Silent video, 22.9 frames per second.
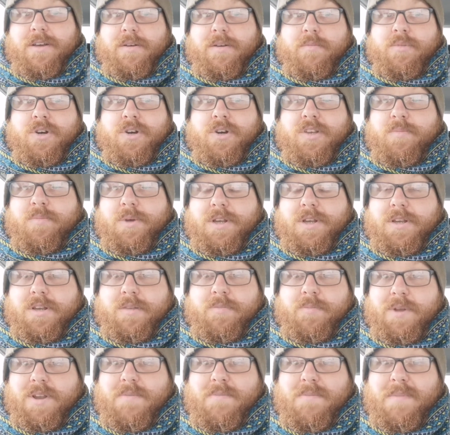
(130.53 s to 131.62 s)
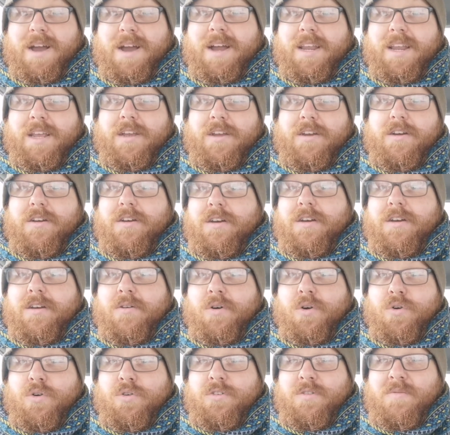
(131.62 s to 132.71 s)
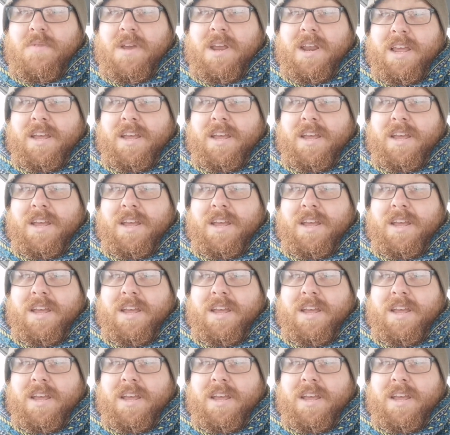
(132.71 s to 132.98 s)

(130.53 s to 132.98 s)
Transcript: But it's been a manic autumn, really.